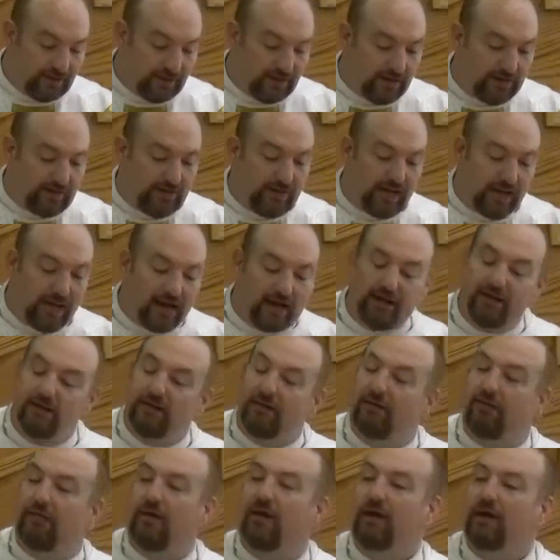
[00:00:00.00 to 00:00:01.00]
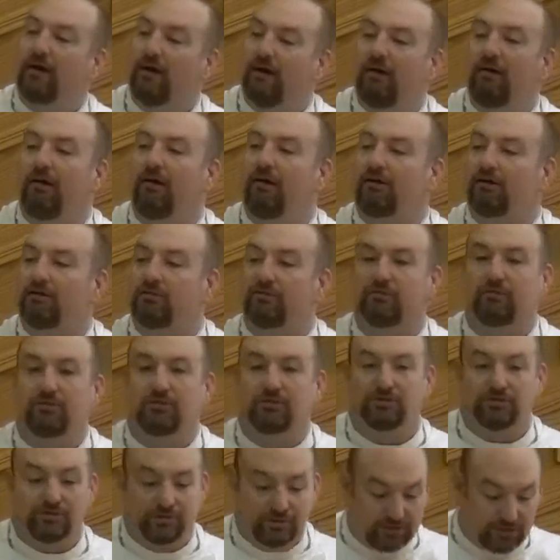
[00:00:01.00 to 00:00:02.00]
In the end, they all
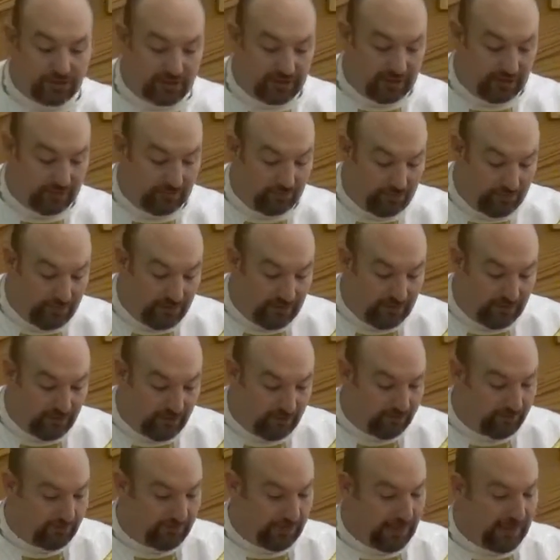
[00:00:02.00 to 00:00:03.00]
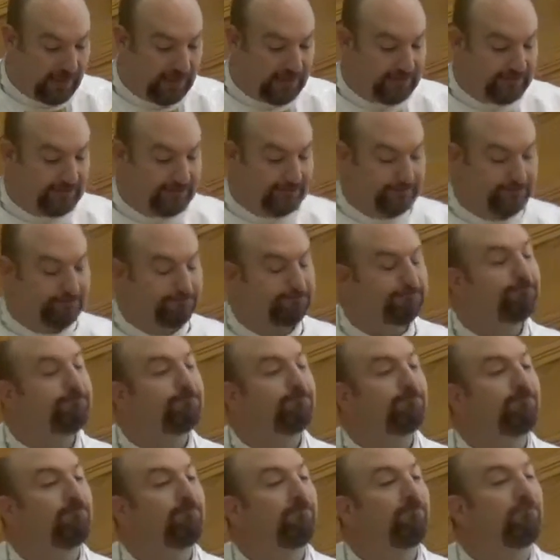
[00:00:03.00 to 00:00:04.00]
forsook him and fled.
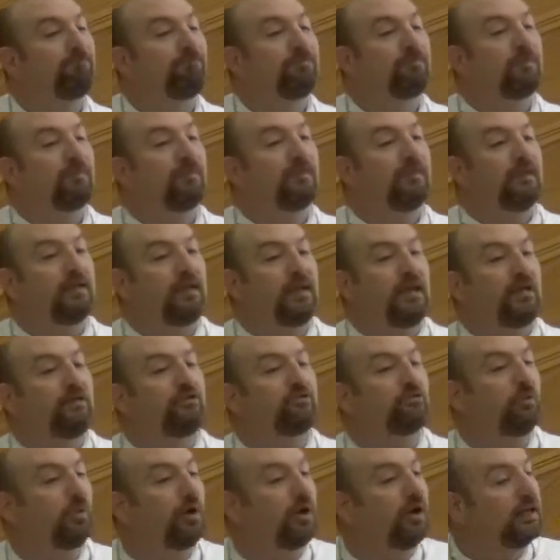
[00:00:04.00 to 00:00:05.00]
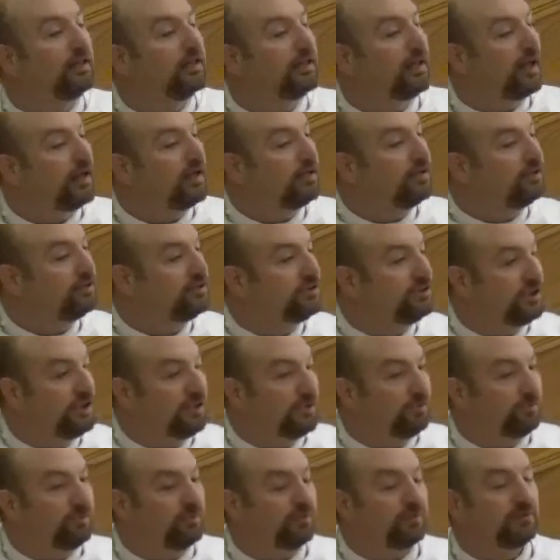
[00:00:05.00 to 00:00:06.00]
Each one, like
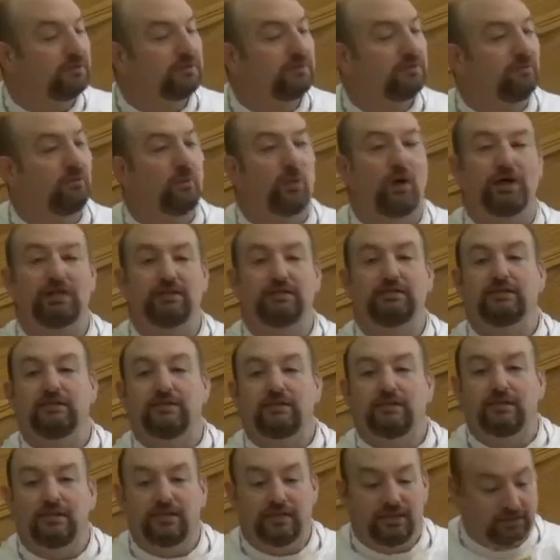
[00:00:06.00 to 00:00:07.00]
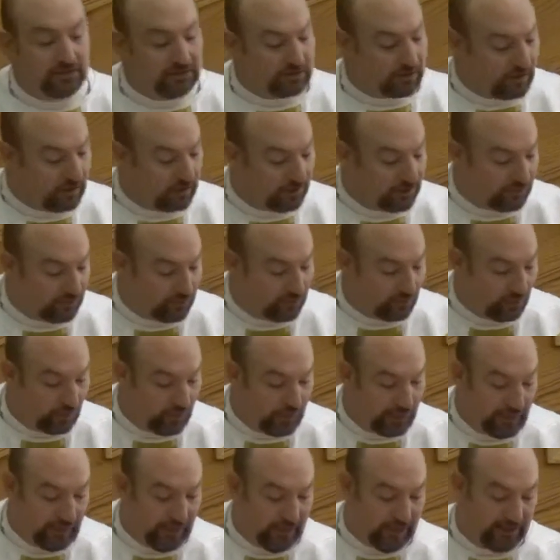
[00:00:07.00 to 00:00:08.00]
sheep, went his own
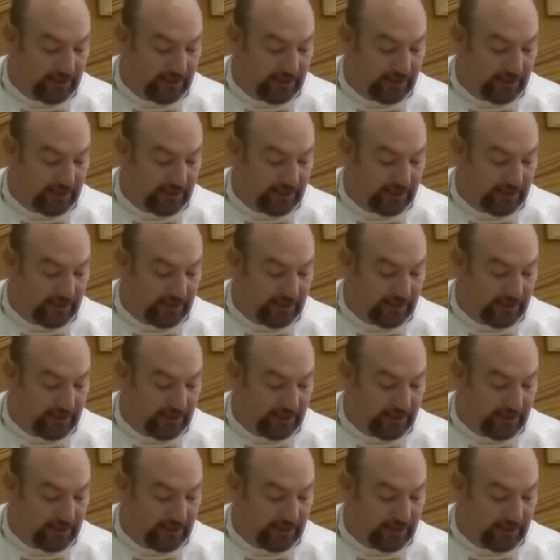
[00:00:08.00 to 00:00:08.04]
way.